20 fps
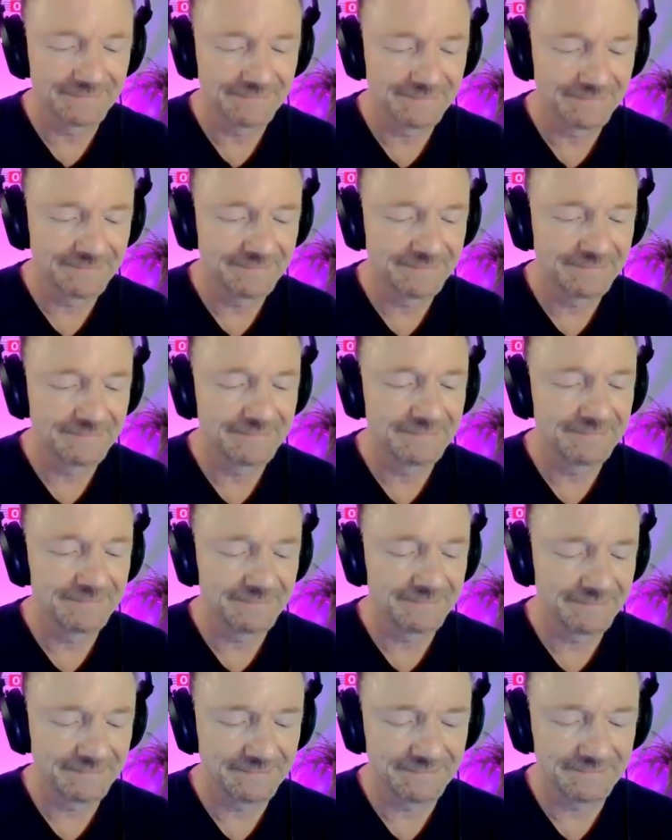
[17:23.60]

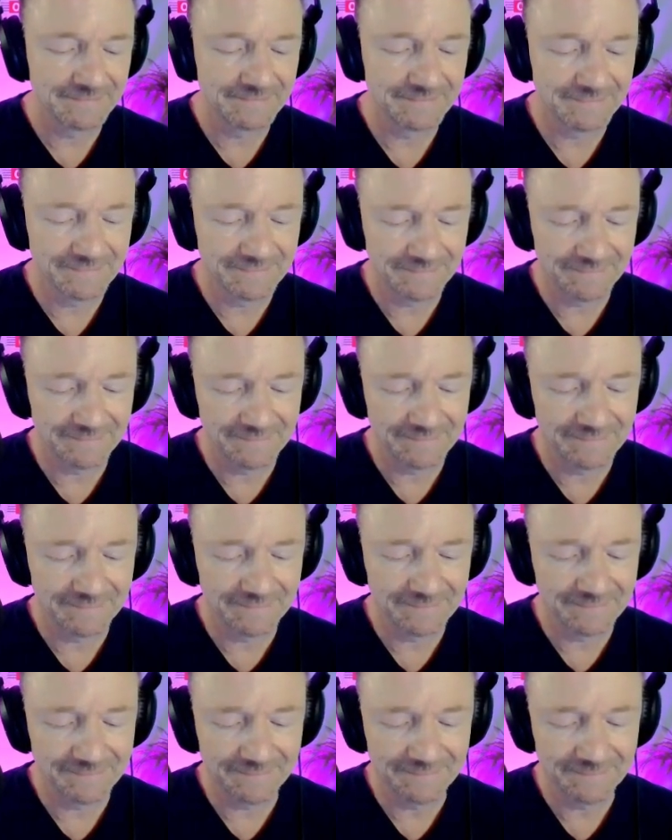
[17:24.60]

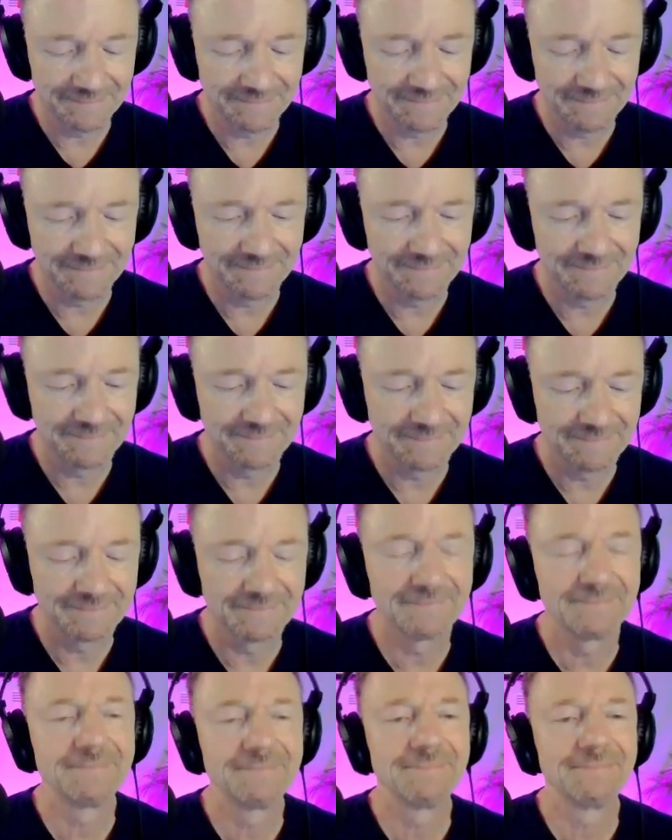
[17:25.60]

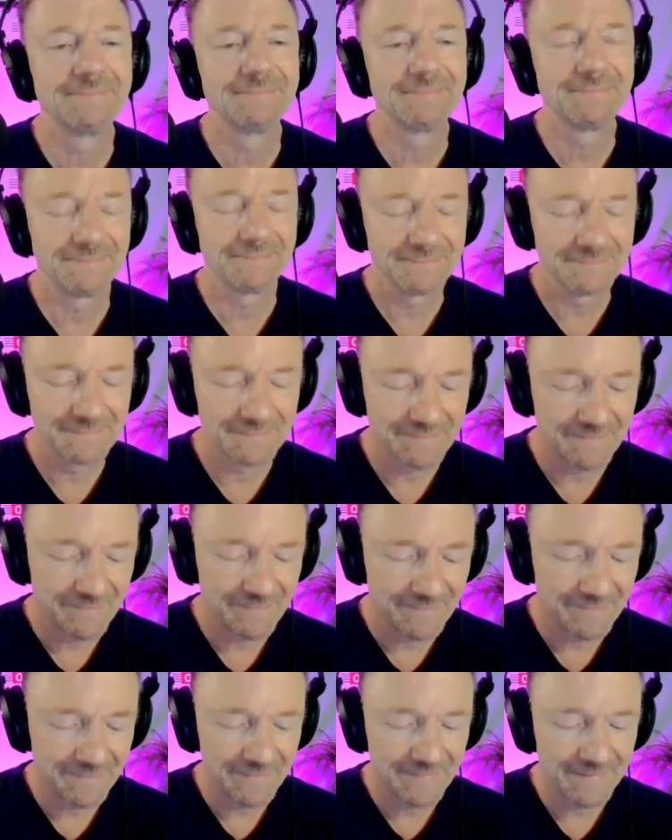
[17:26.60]

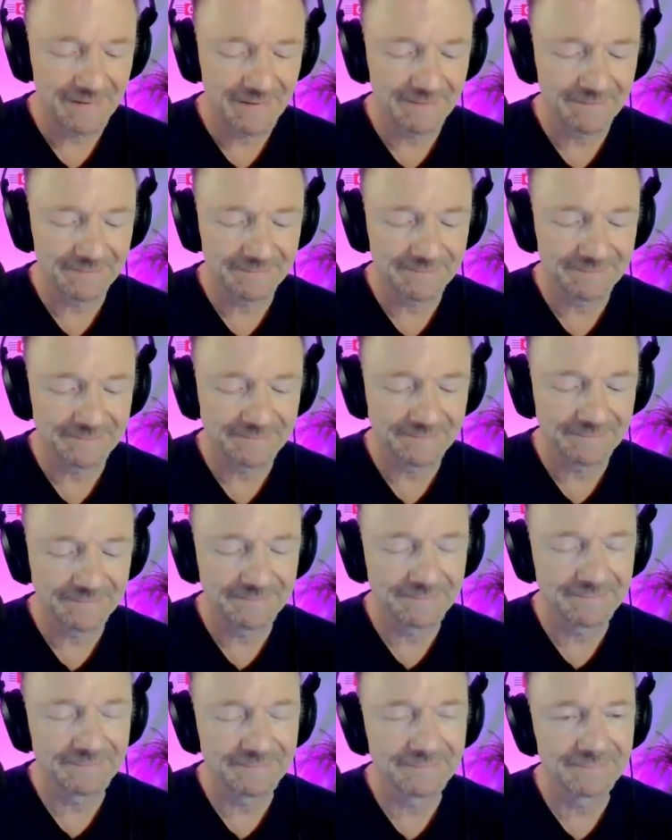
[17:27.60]

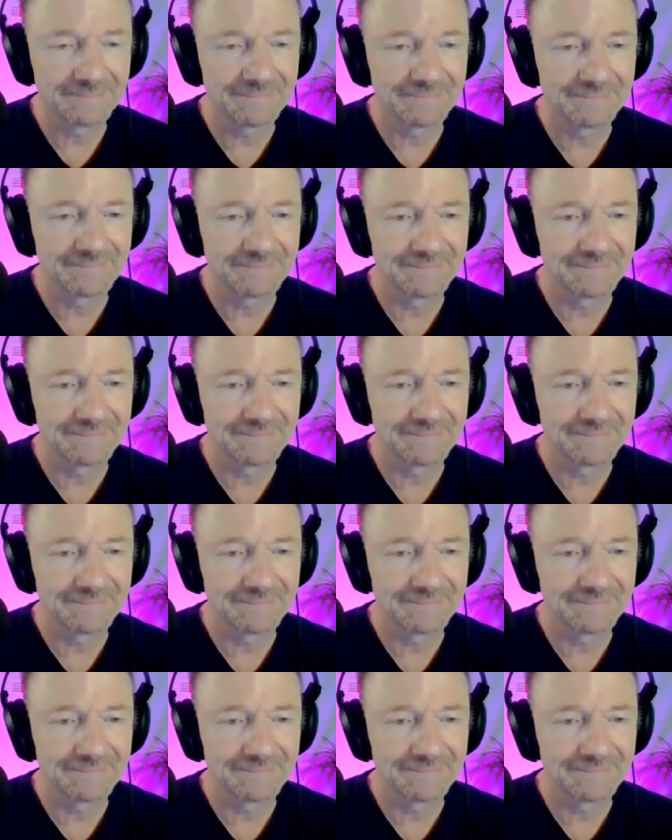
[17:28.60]
(not speaking)